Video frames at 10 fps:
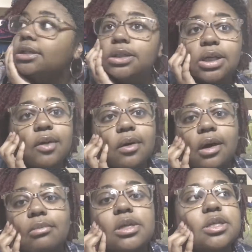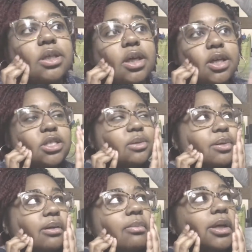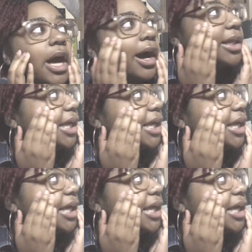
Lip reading: she never heard me sing, and she putting me out